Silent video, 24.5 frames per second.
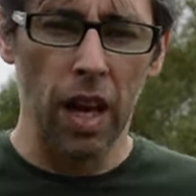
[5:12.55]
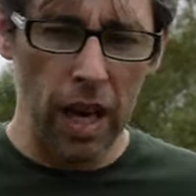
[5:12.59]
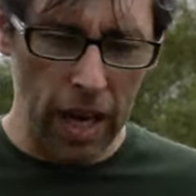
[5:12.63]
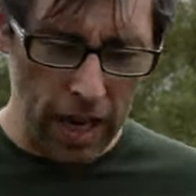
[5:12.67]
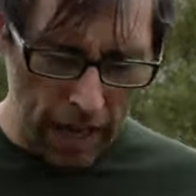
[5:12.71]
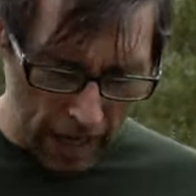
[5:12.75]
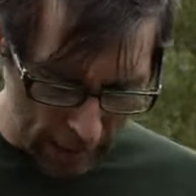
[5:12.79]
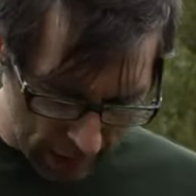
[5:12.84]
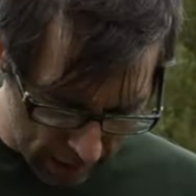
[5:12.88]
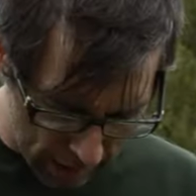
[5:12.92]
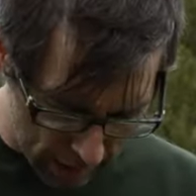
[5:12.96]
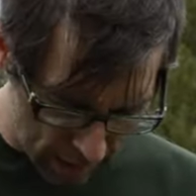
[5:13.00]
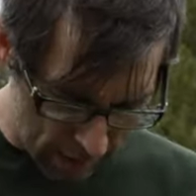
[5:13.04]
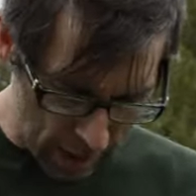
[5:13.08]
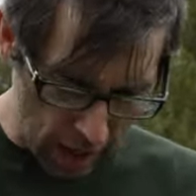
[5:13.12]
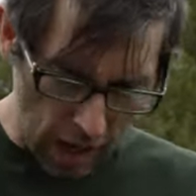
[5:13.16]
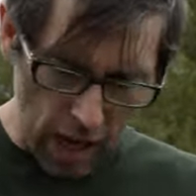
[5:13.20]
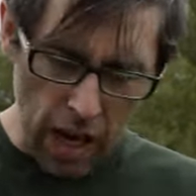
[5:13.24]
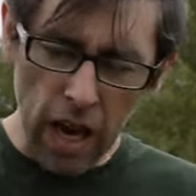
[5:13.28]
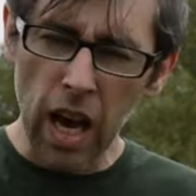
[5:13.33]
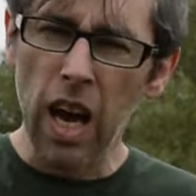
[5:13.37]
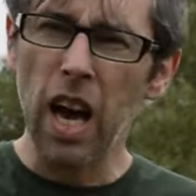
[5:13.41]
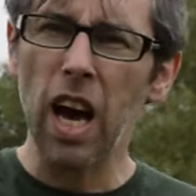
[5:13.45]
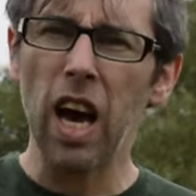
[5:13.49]
And
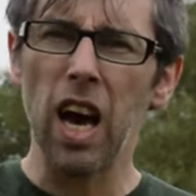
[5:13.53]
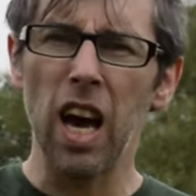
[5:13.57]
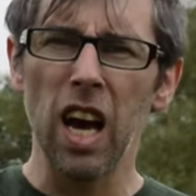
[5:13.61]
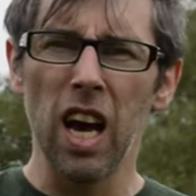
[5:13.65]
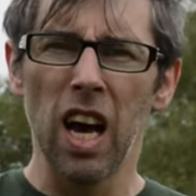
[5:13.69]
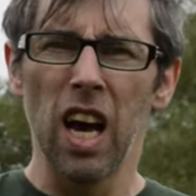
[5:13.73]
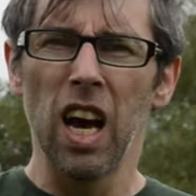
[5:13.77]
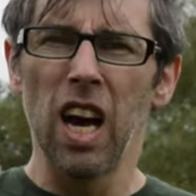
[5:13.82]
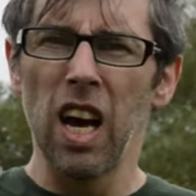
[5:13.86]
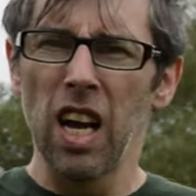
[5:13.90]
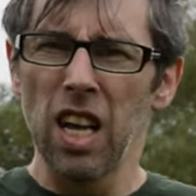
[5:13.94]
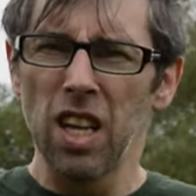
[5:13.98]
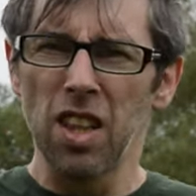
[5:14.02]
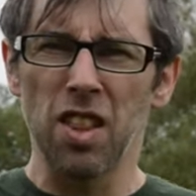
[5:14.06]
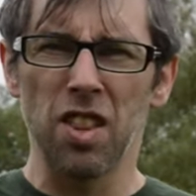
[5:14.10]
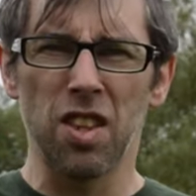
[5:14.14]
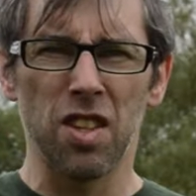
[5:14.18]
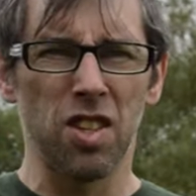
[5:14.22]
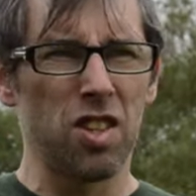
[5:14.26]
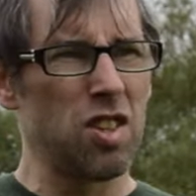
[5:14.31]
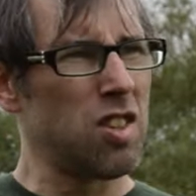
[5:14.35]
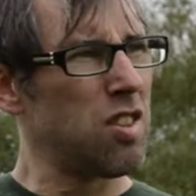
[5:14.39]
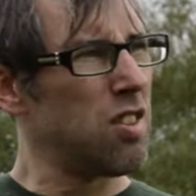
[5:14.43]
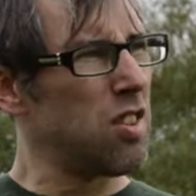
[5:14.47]
uh,
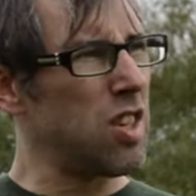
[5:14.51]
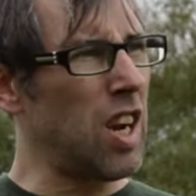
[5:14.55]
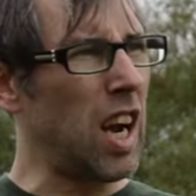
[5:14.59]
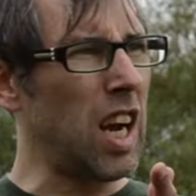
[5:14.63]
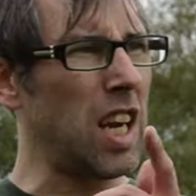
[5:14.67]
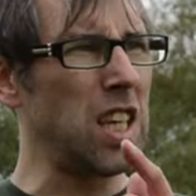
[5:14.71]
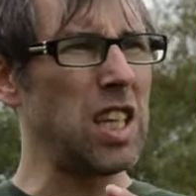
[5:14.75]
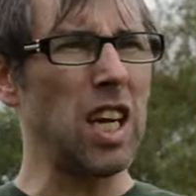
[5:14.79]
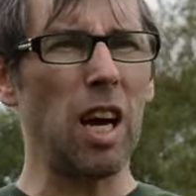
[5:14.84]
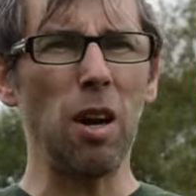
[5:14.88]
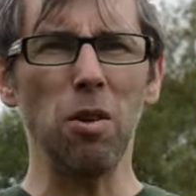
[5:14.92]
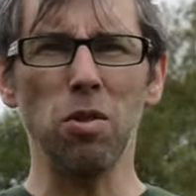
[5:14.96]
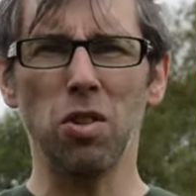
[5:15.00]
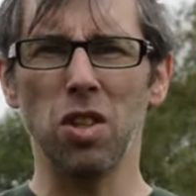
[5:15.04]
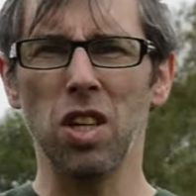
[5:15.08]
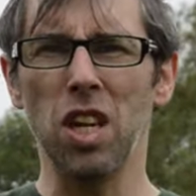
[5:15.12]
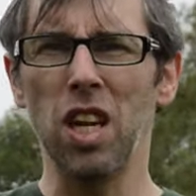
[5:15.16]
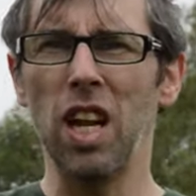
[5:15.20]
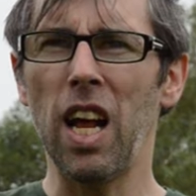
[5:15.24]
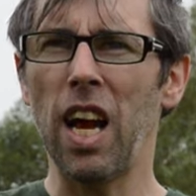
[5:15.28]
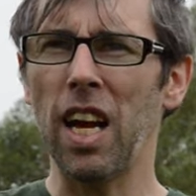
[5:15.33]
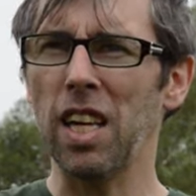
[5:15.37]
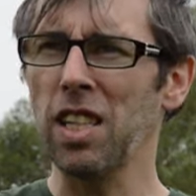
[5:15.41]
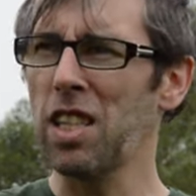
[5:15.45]
check it out. See
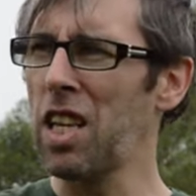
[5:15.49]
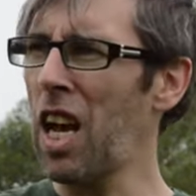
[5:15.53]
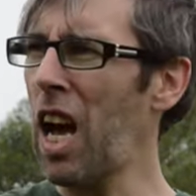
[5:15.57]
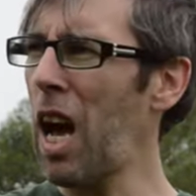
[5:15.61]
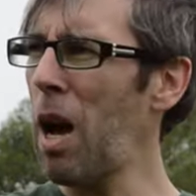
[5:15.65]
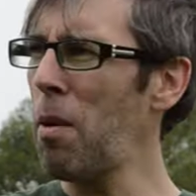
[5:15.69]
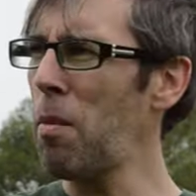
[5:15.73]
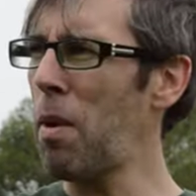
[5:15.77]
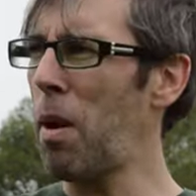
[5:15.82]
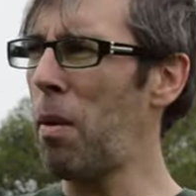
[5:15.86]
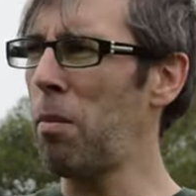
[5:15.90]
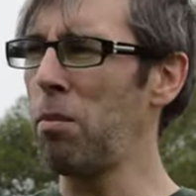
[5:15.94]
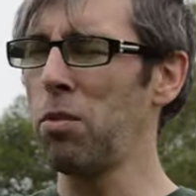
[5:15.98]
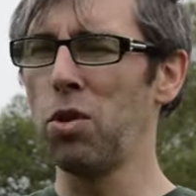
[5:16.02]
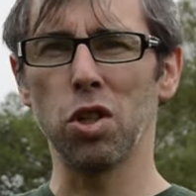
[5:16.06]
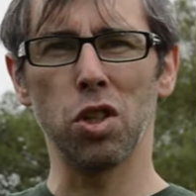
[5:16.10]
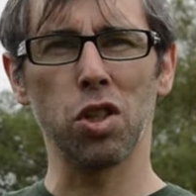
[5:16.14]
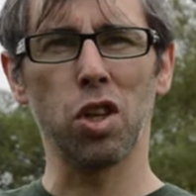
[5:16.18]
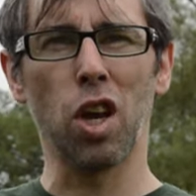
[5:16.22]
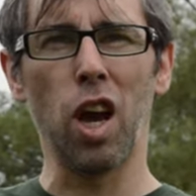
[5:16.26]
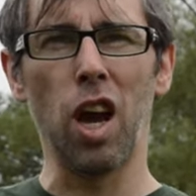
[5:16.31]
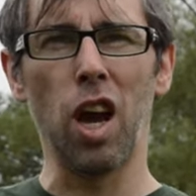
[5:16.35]
you next time. I'm just